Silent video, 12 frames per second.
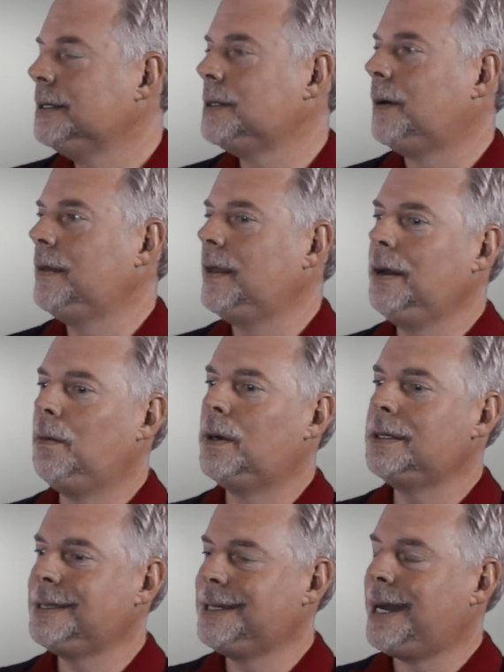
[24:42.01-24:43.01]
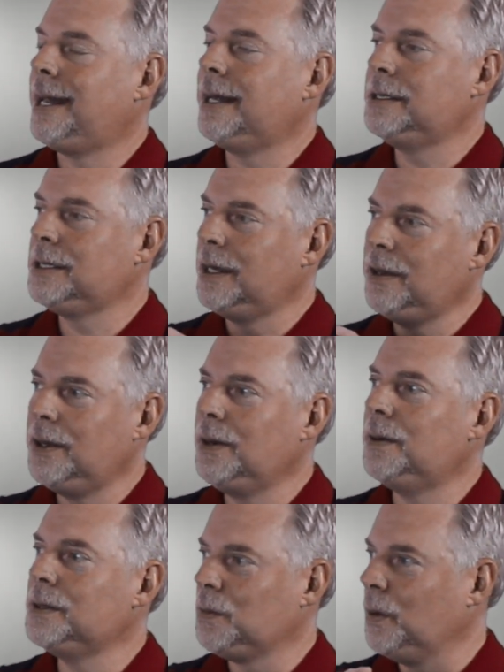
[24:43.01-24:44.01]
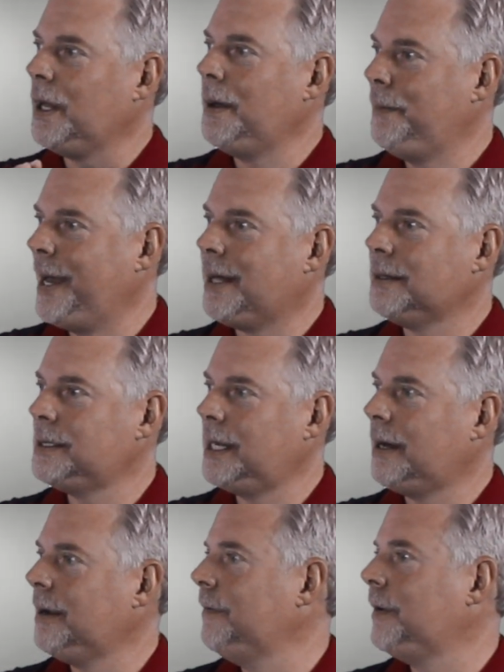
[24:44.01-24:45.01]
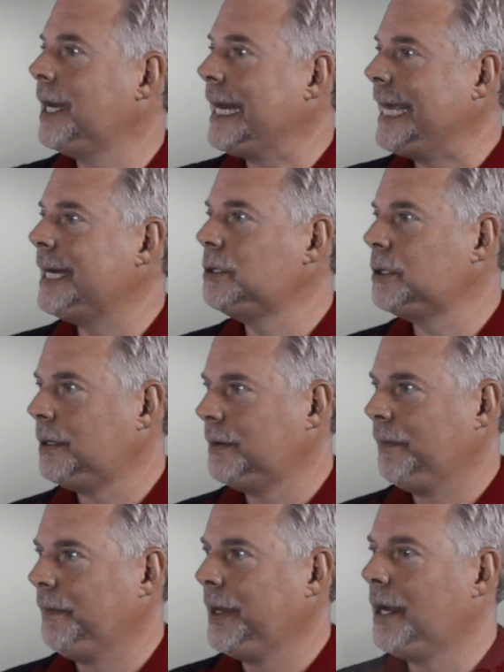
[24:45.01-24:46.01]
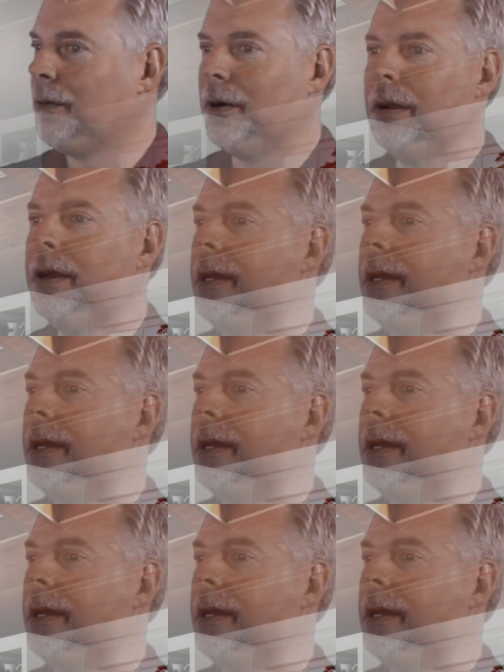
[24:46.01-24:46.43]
So I think what skylights can do is really balance it out, even in a kitchen, where